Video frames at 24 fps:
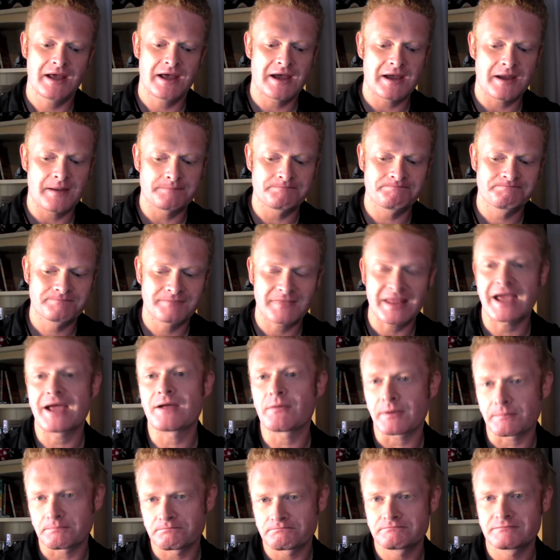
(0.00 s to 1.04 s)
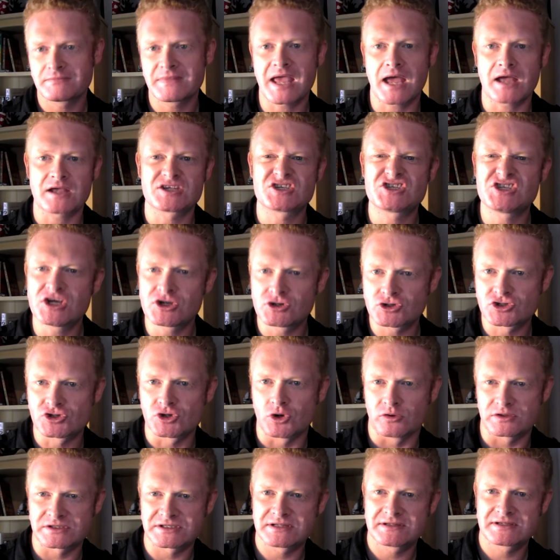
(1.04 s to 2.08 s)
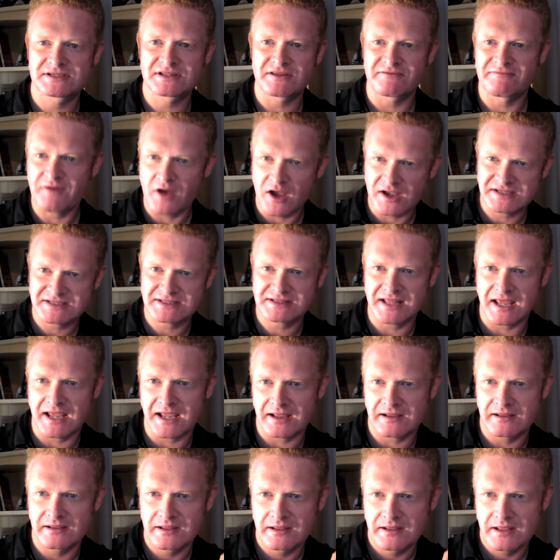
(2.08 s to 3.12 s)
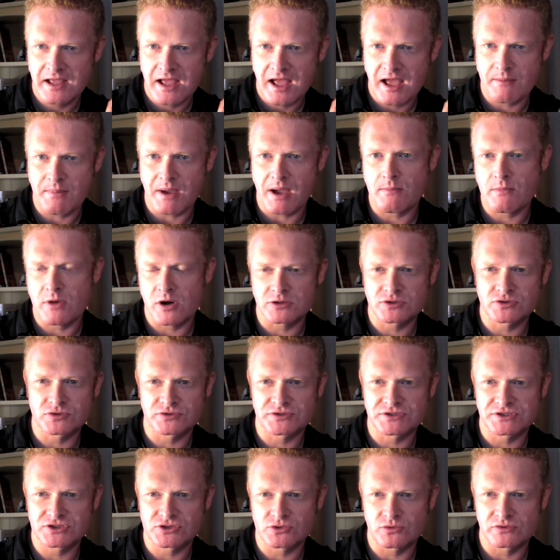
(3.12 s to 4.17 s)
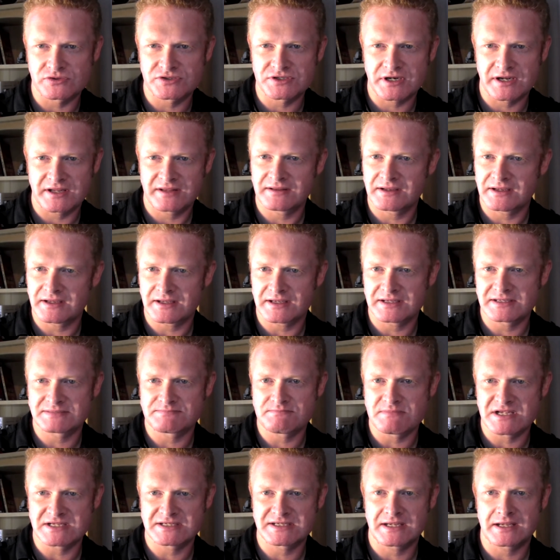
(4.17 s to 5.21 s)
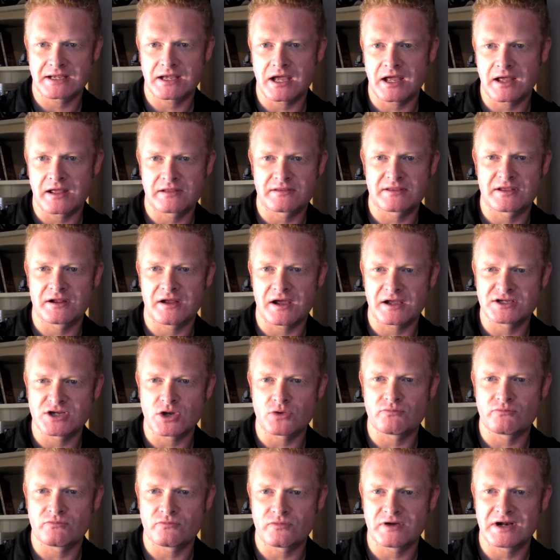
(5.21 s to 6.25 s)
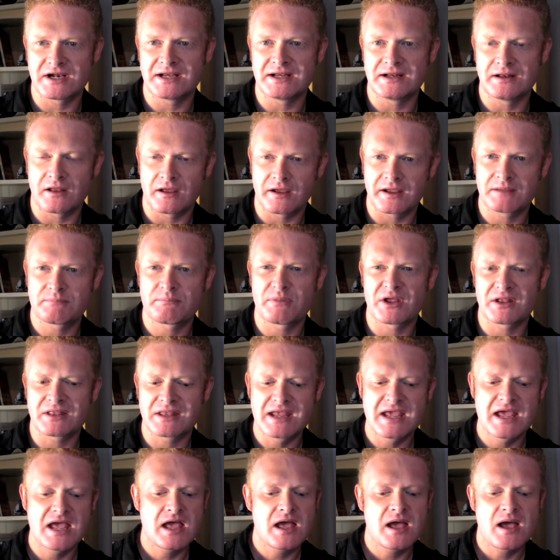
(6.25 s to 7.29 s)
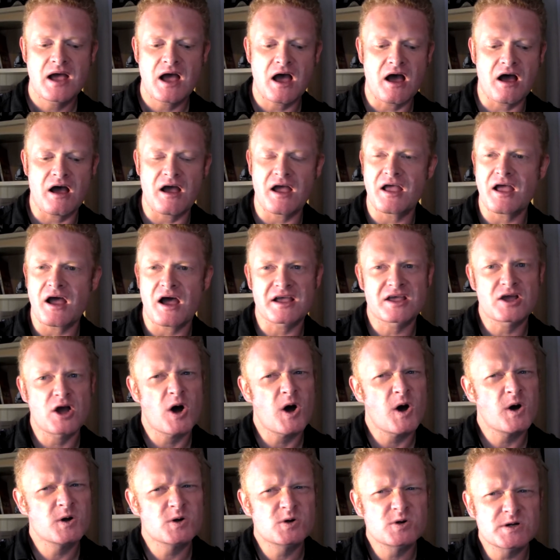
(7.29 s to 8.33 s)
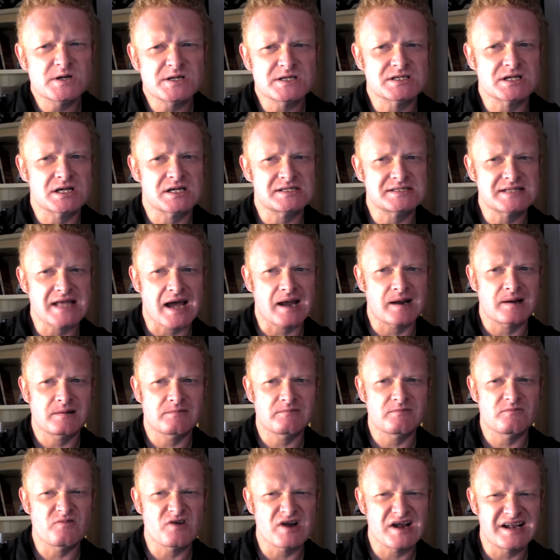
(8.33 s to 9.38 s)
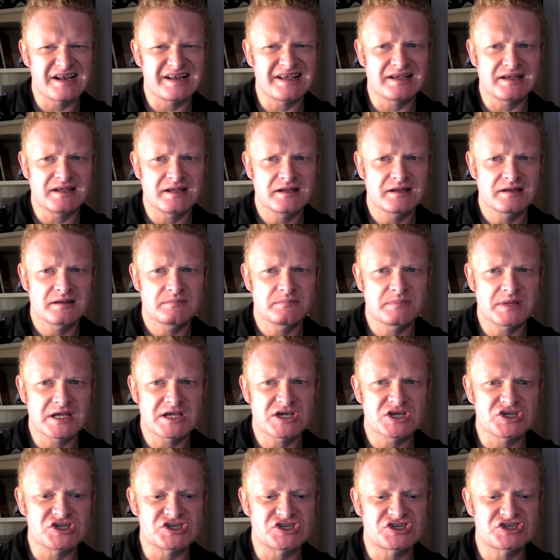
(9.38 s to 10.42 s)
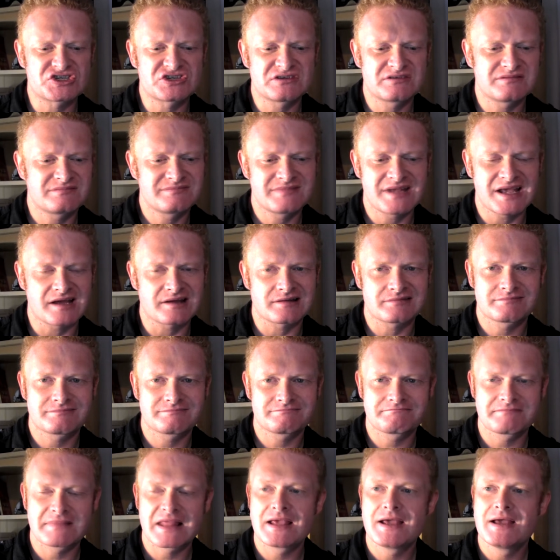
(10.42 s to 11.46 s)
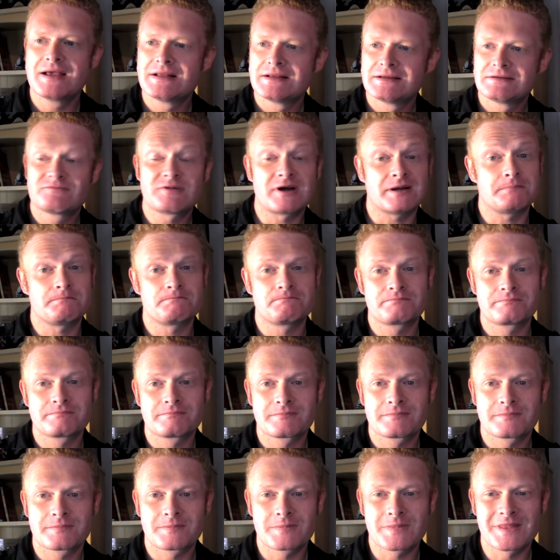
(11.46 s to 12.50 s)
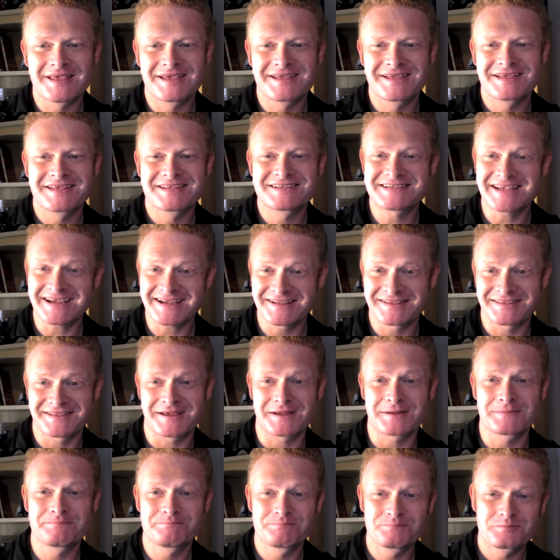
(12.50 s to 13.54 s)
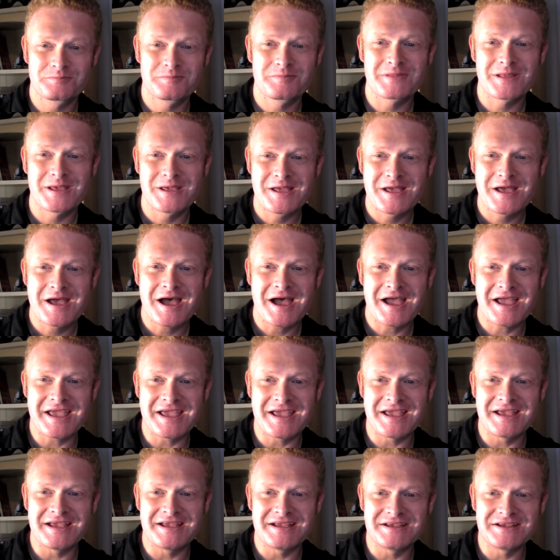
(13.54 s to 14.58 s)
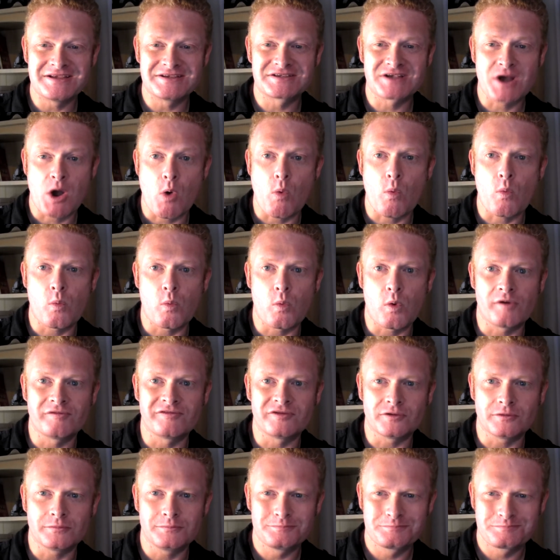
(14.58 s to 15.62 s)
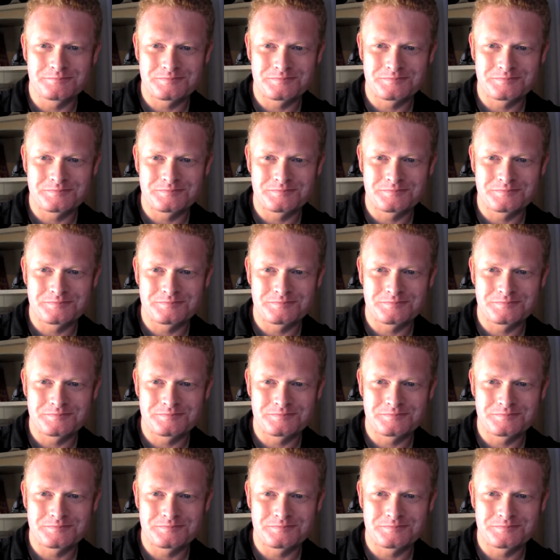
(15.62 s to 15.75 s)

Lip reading: Anyway, yeah, secret sauce. It's the first thing about Mark Dawson's course that I think is missing, that I don't really like, but I can't criticize that really, because yeah. Right, second thing is waffle.